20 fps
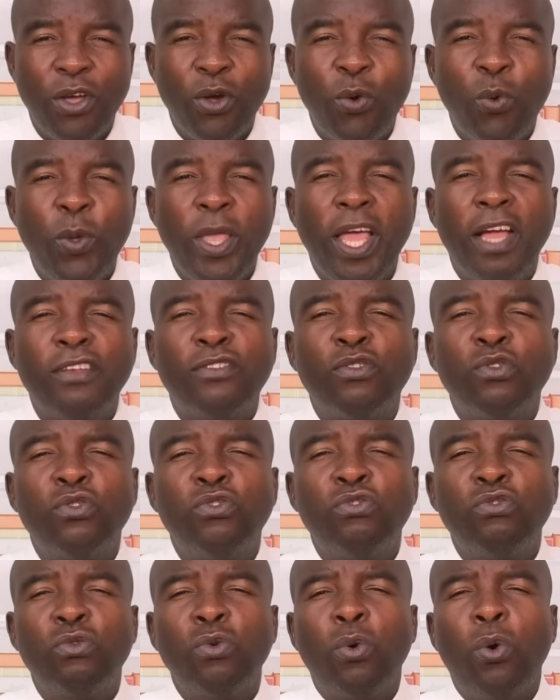We are
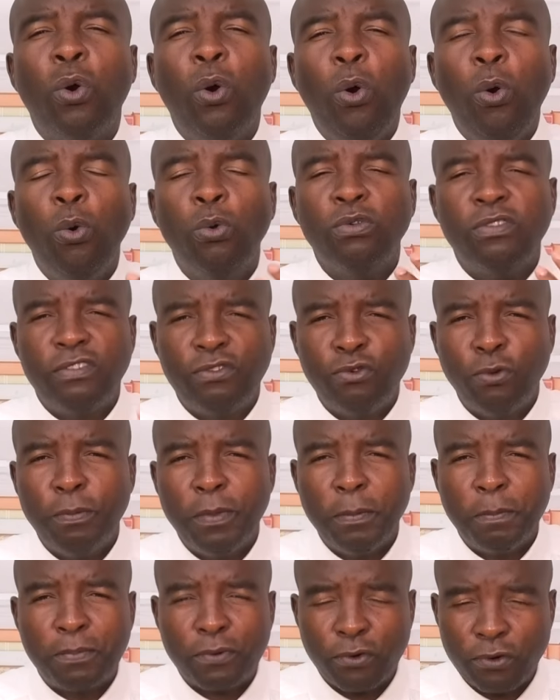called to
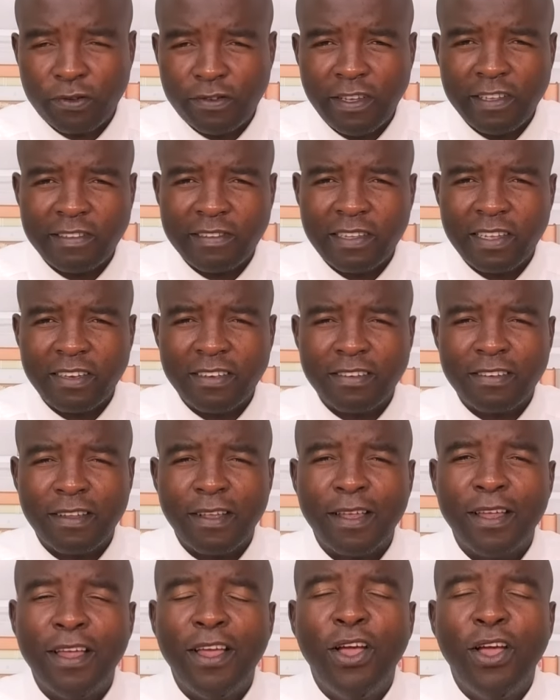be Protestant.